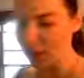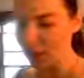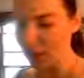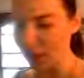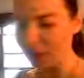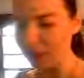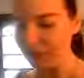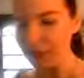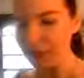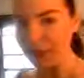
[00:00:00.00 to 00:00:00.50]

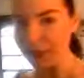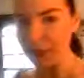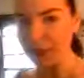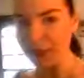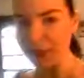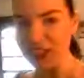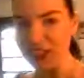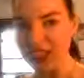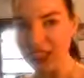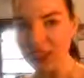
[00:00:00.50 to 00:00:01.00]
So I figured
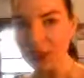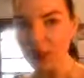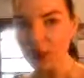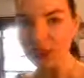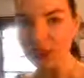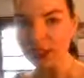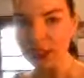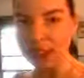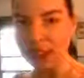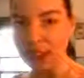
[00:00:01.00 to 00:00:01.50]
I'd just get it
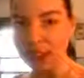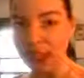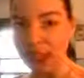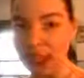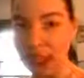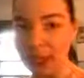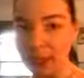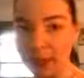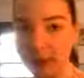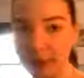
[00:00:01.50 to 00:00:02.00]
all done
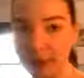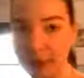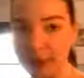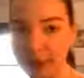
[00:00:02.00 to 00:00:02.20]
today,